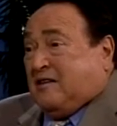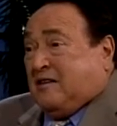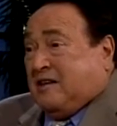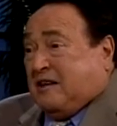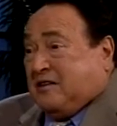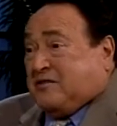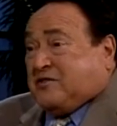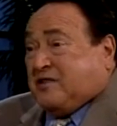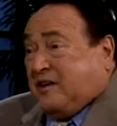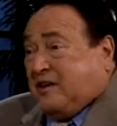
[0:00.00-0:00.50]

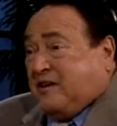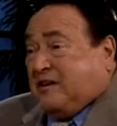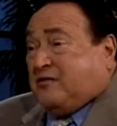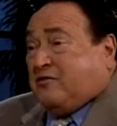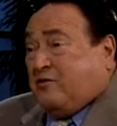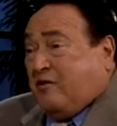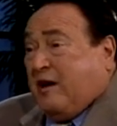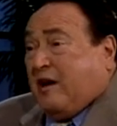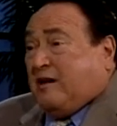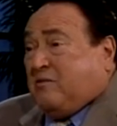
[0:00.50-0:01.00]
is an
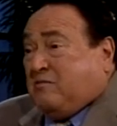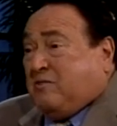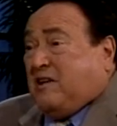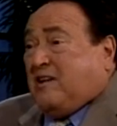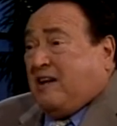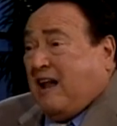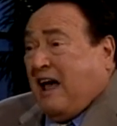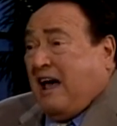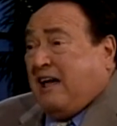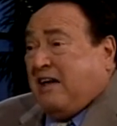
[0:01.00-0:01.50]
incredible
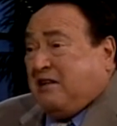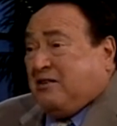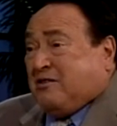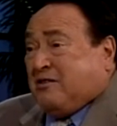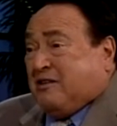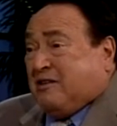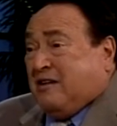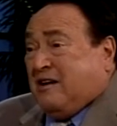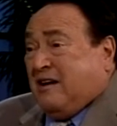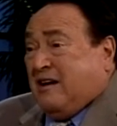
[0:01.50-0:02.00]
liar.
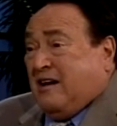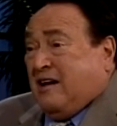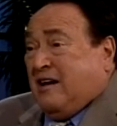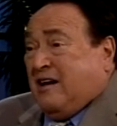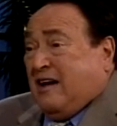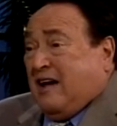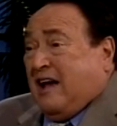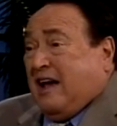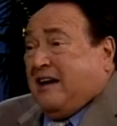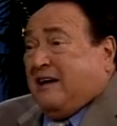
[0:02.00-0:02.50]
Right,
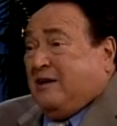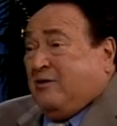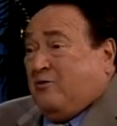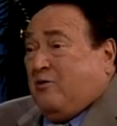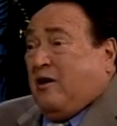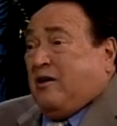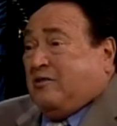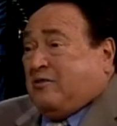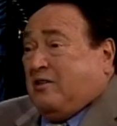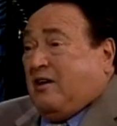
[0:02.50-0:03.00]
right, And he
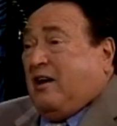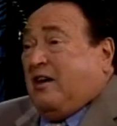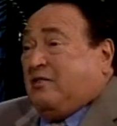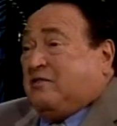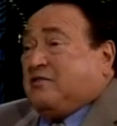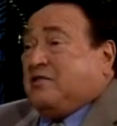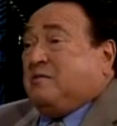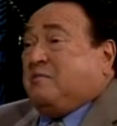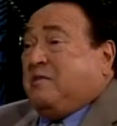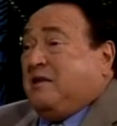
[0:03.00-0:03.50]
wants
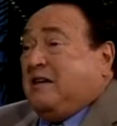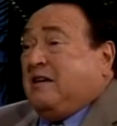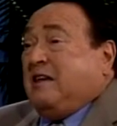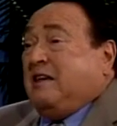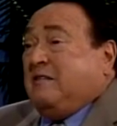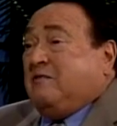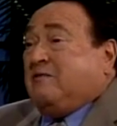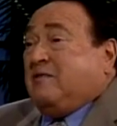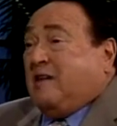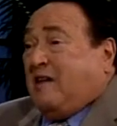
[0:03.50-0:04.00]
us to
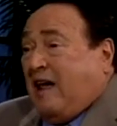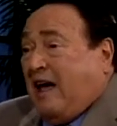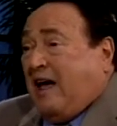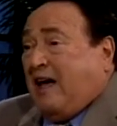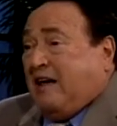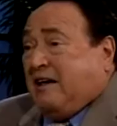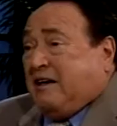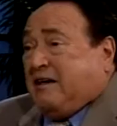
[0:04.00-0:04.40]
believe lies.